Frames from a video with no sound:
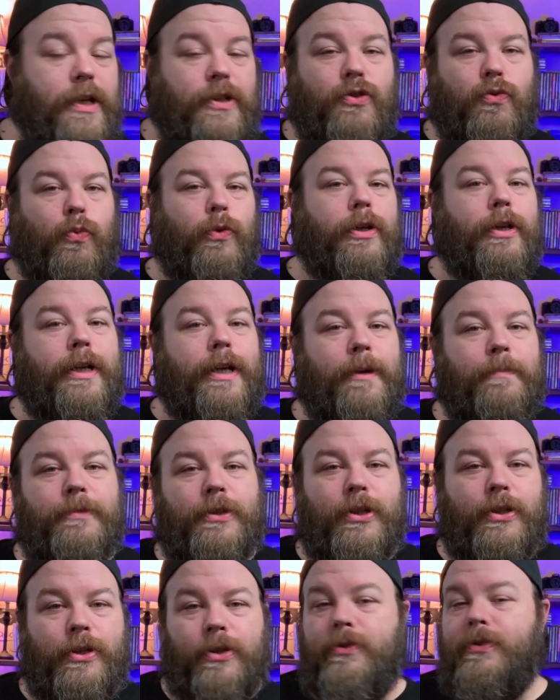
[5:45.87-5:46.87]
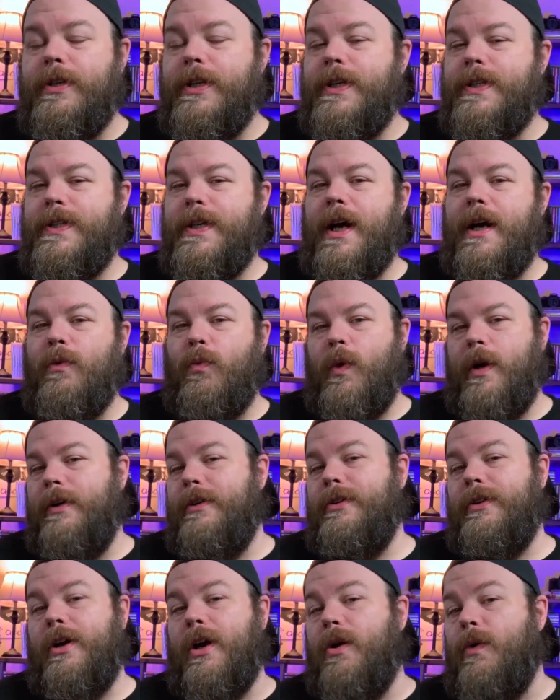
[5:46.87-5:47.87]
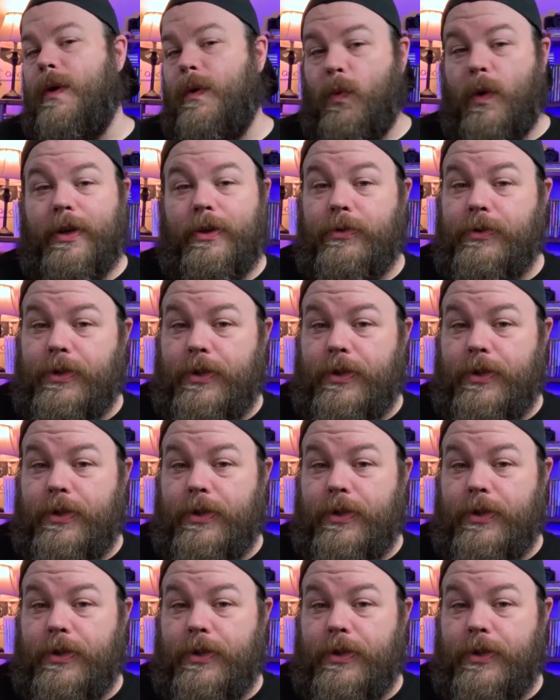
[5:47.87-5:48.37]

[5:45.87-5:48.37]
it's really up to you to decide where you go and what you